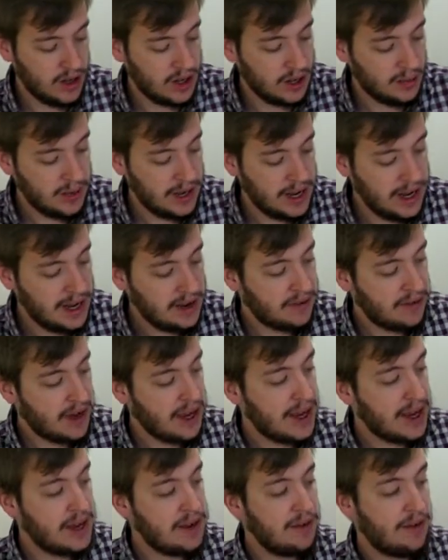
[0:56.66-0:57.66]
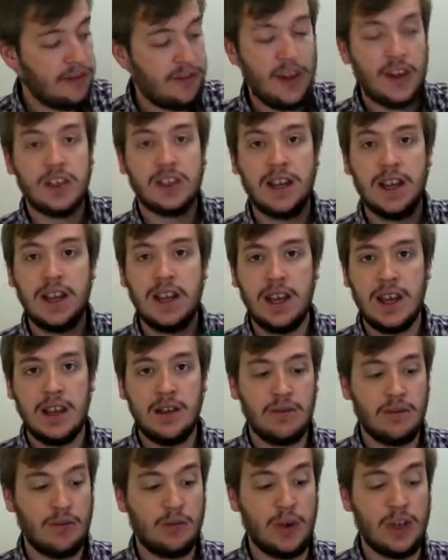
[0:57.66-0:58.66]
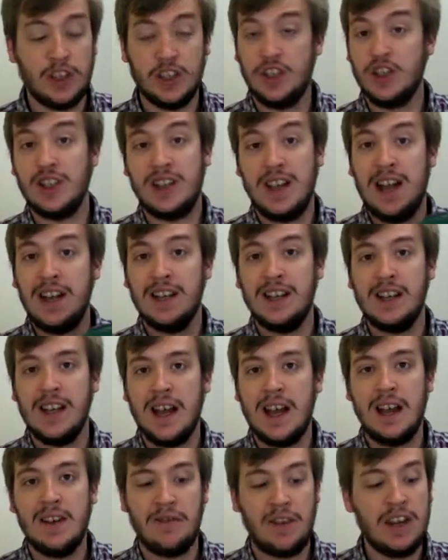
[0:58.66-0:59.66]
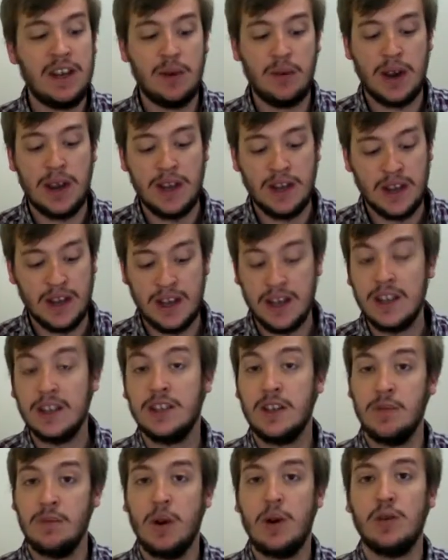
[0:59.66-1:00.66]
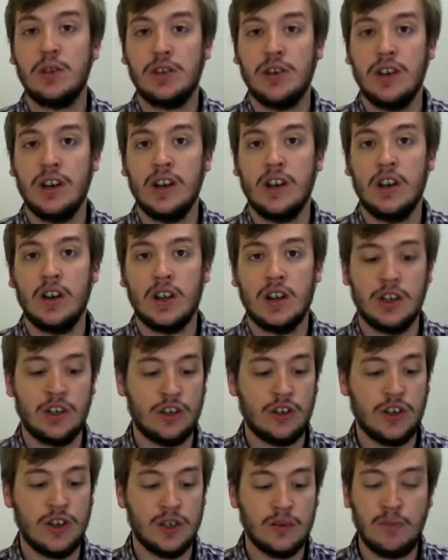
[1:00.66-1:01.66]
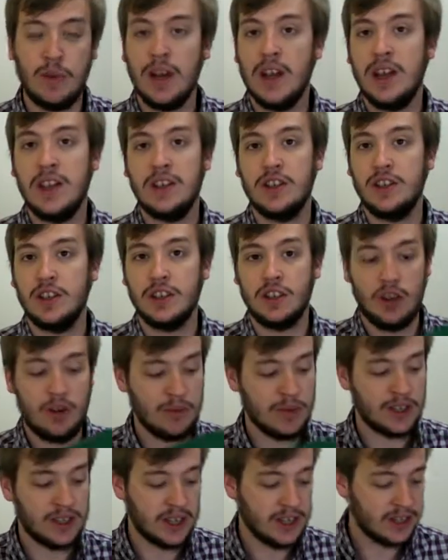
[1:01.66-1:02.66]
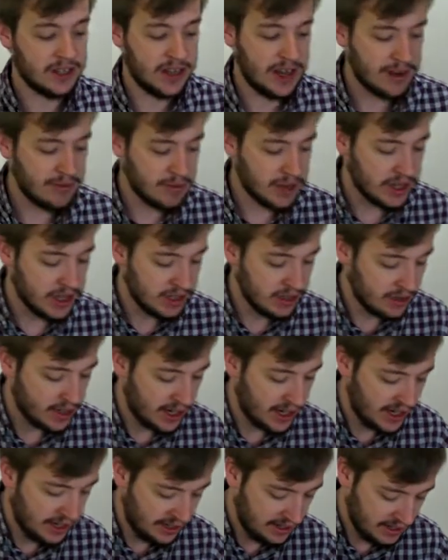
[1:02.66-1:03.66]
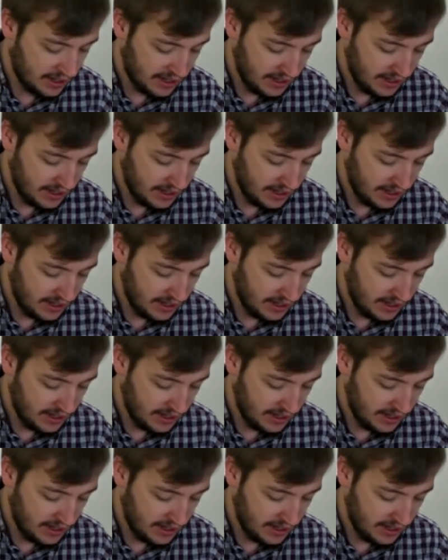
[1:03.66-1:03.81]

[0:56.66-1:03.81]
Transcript: We have a first aid kit, which is just handy to have anyway. It is compulsory in a lot of countries, but it's just common sense to have one in your car.